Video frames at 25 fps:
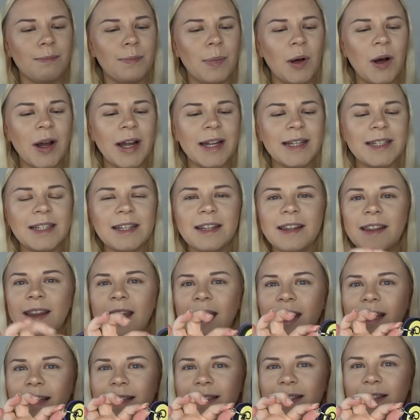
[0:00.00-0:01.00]
binder
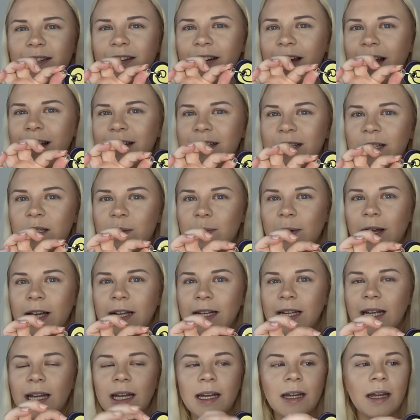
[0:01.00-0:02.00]
things. I don't know how to
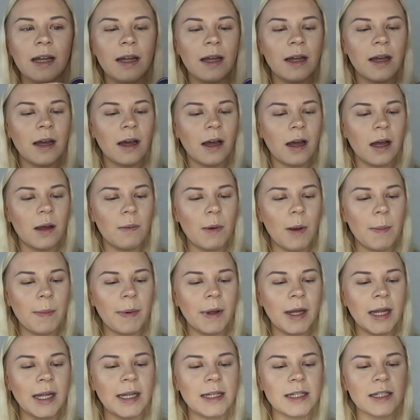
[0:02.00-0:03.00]
explain it, but
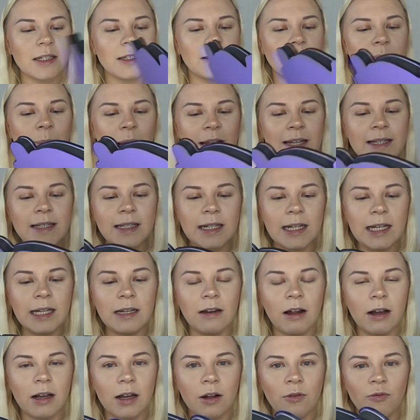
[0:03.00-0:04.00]
it's basically
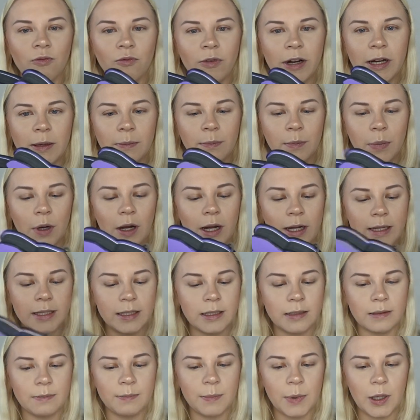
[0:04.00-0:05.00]
like a ring
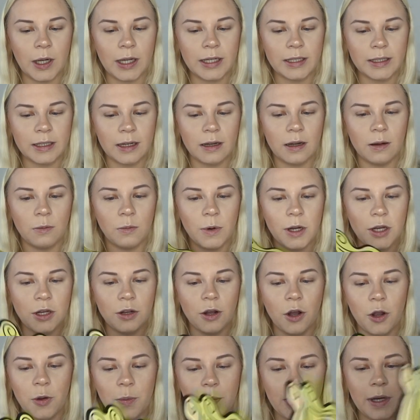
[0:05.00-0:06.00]
binder, and when
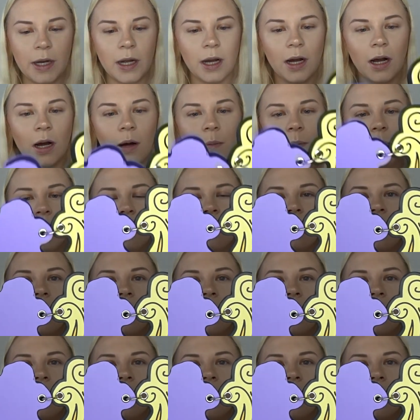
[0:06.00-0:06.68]
you open it up,